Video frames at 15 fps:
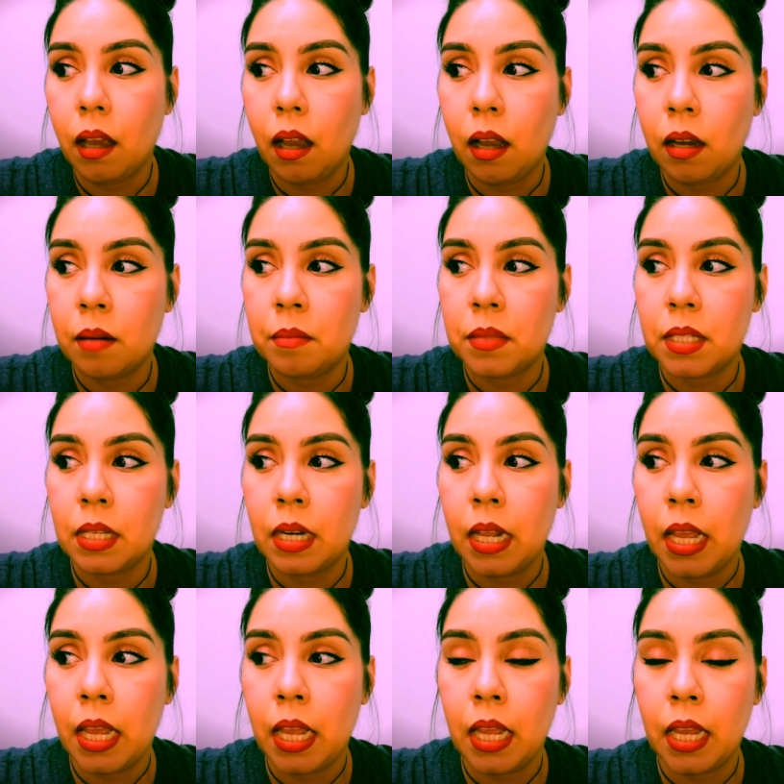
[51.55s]
um,
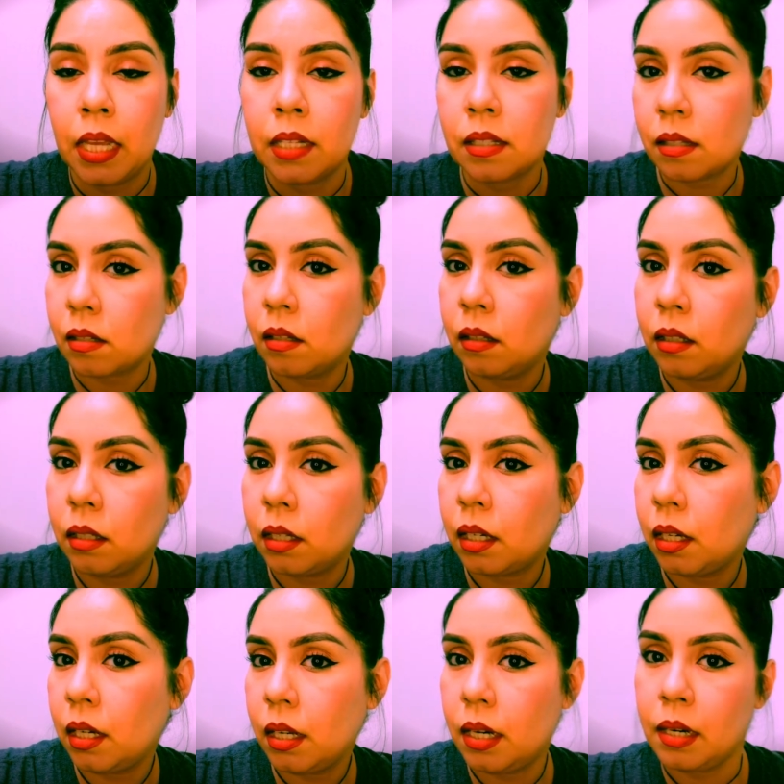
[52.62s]
today and still look
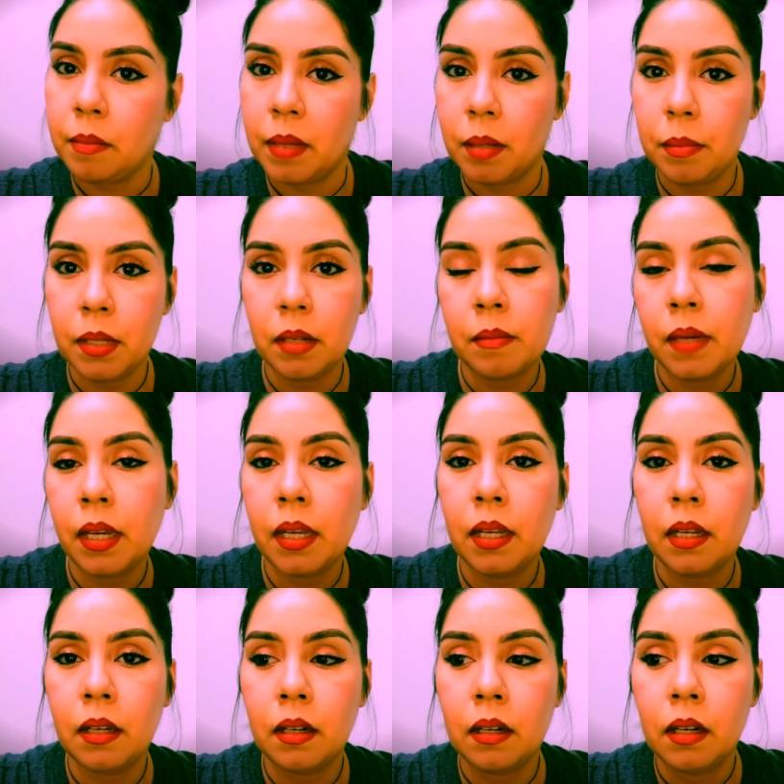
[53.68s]
good, and maybe it
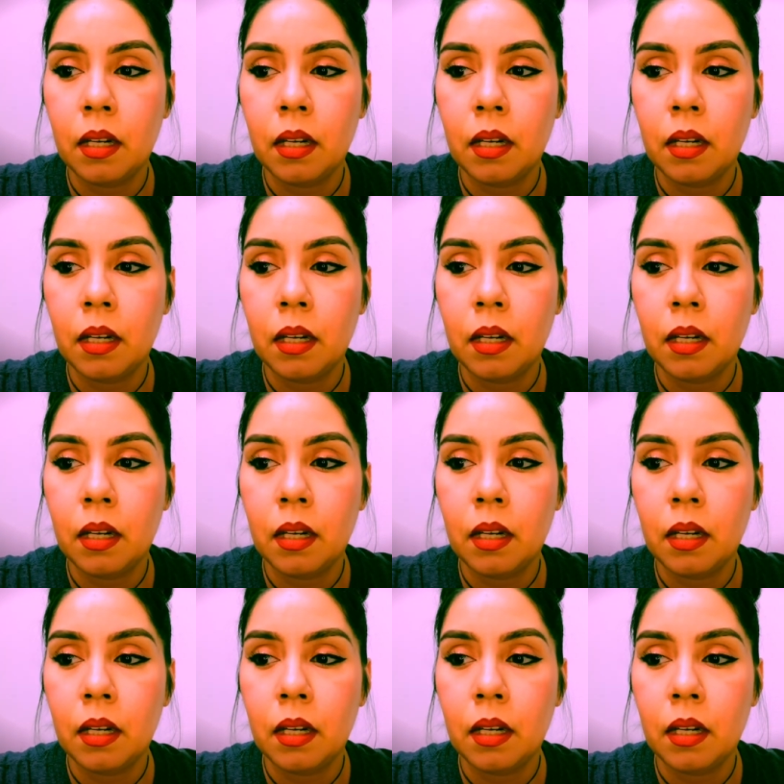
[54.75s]
might